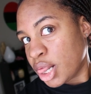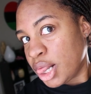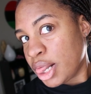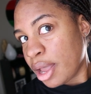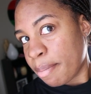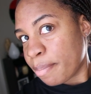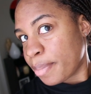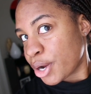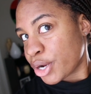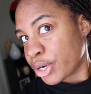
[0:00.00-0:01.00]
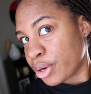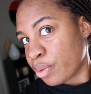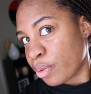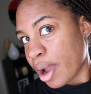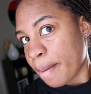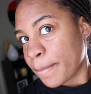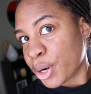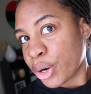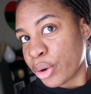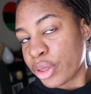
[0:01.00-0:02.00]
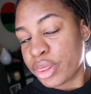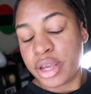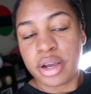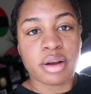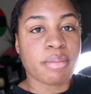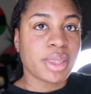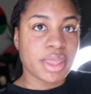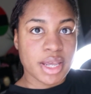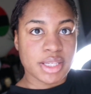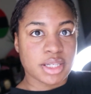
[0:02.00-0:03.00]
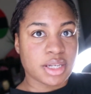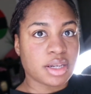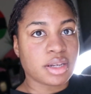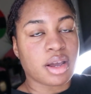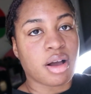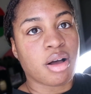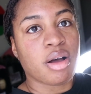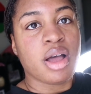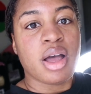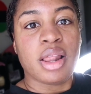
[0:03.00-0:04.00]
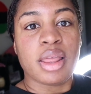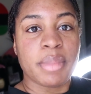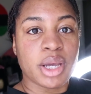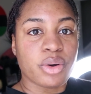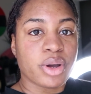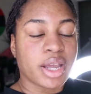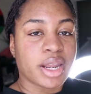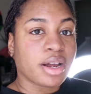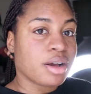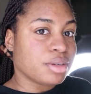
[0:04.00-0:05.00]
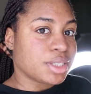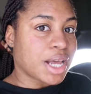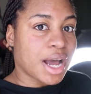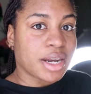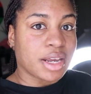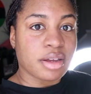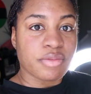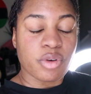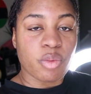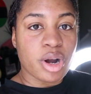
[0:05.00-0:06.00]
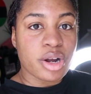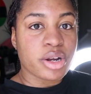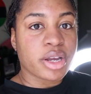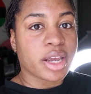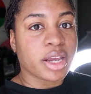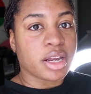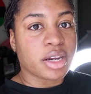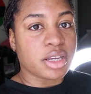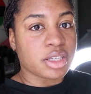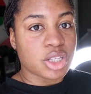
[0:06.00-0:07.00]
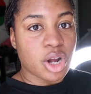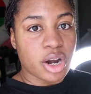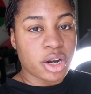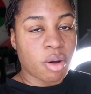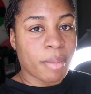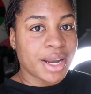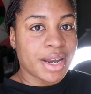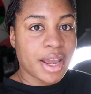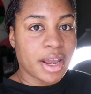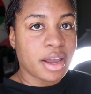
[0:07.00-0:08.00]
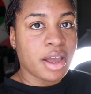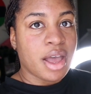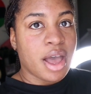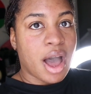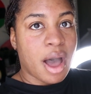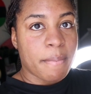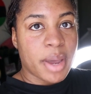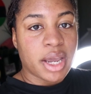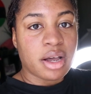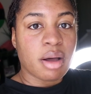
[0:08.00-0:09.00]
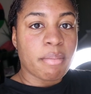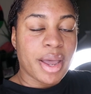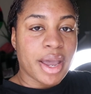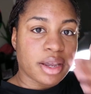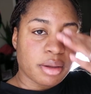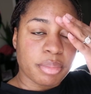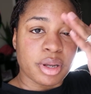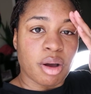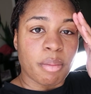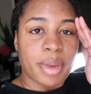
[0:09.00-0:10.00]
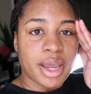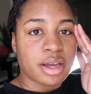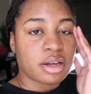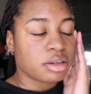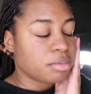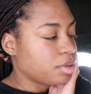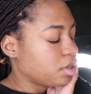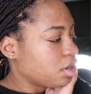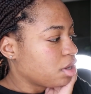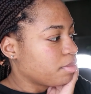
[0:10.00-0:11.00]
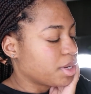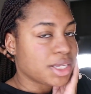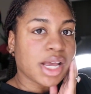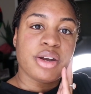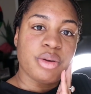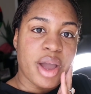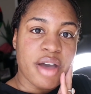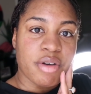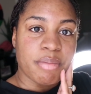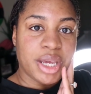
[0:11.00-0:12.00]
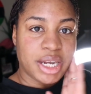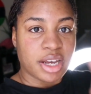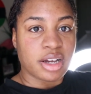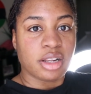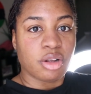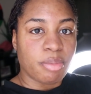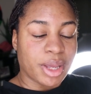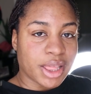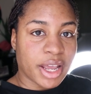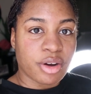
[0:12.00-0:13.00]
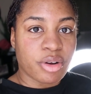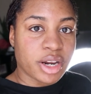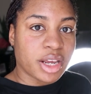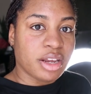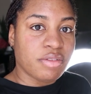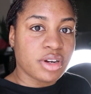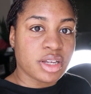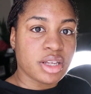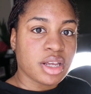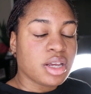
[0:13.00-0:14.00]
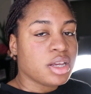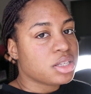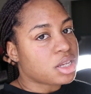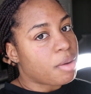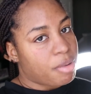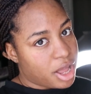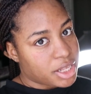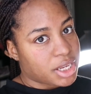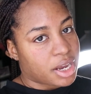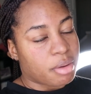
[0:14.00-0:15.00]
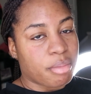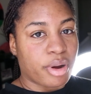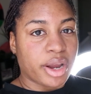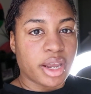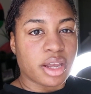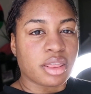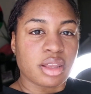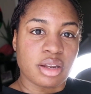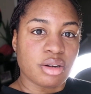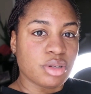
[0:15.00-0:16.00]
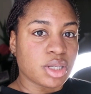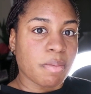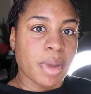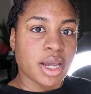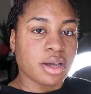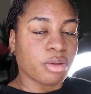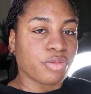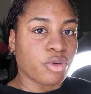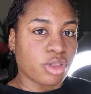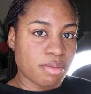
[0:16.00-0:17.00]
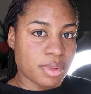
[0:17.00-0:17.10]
leopard wrapper on there but that's it y'all let me go ahead and go sign in for work and get started on my day i may come back and put on makeup because i do have a meeting a little bit later in the evening so i'll probably take a break and then do some makeup for the